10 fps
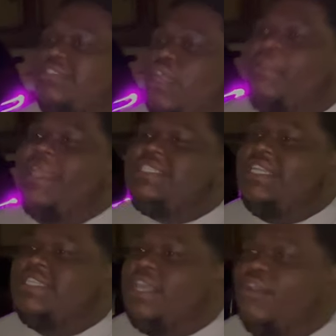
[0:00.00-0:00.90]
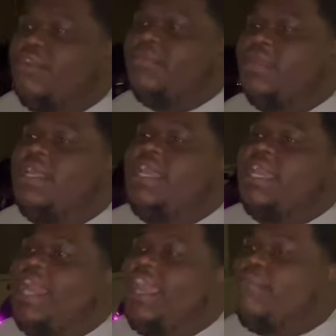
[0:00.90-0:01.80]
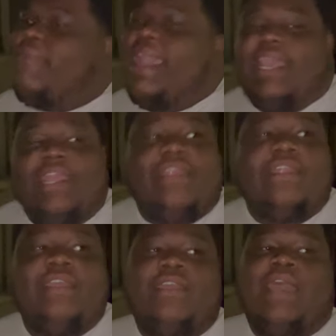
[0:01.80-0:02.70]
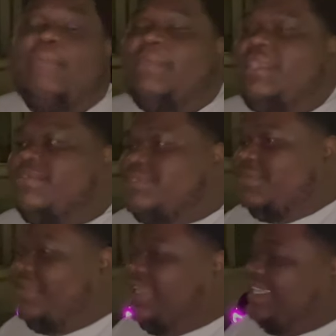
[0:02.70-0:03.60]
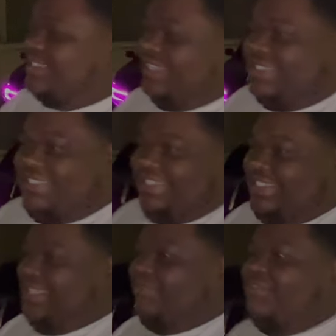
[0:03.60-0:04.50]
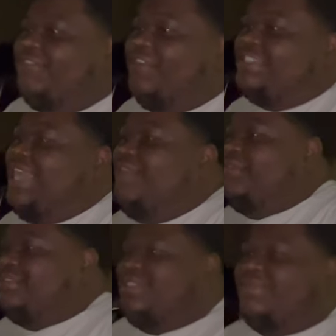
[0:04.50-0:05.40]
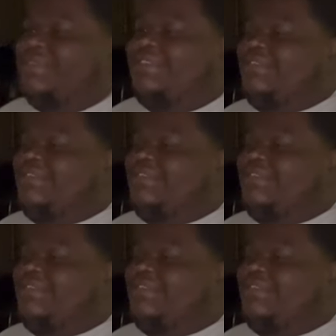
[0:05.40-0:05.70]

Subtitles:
So I basically told him, can I come back here? I'm a YouTuber. This. I'm a four-time YouTuber.